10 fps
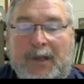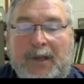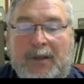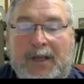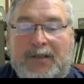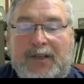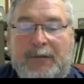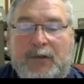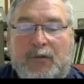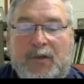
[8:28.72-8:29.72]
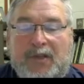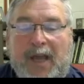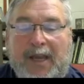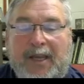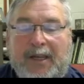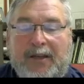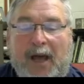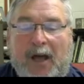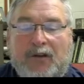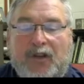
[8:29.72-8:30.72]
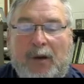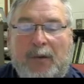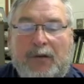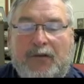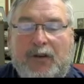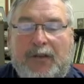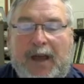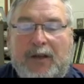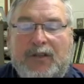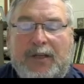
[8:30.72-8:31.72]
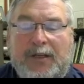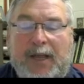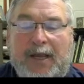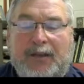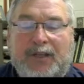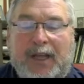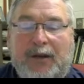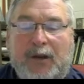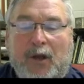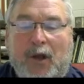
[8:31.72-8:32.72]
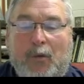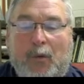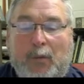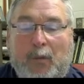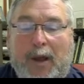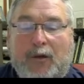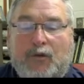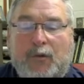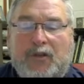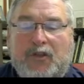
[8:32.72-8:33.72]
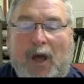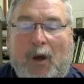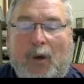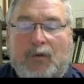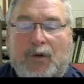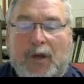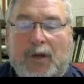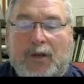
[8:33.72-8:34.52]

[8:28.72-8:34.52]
This image was taken in October of 2018 when wells were installed